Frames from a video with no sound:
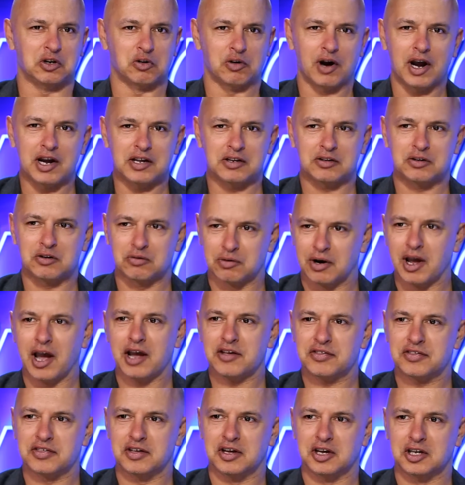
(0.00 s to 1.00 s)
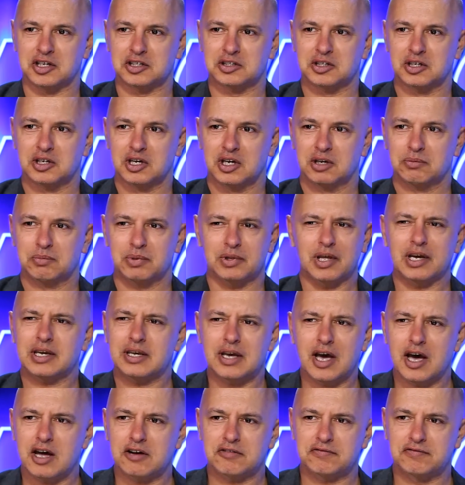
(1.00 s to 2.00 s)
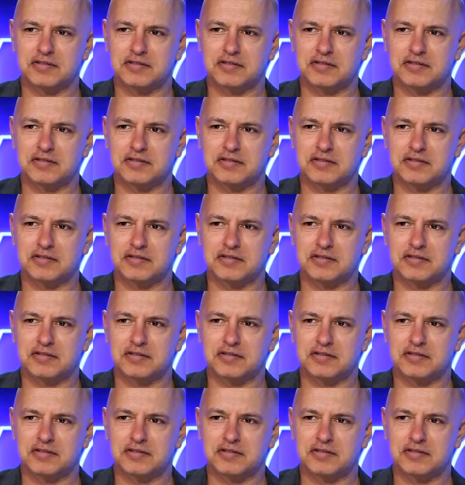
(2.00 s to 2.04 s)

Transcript: create things, but they can't